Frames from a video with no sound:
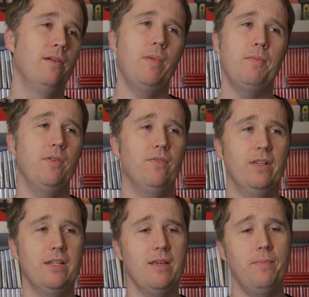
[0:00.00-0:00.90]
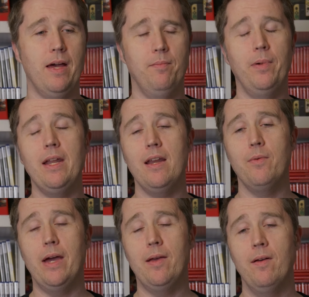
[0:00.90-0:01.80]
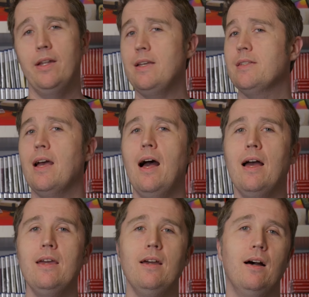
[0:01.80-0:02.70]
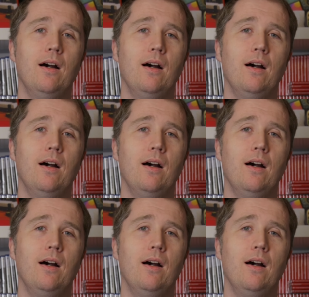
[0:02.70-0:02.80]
maybe for the D-pad. But anyway, nice guy.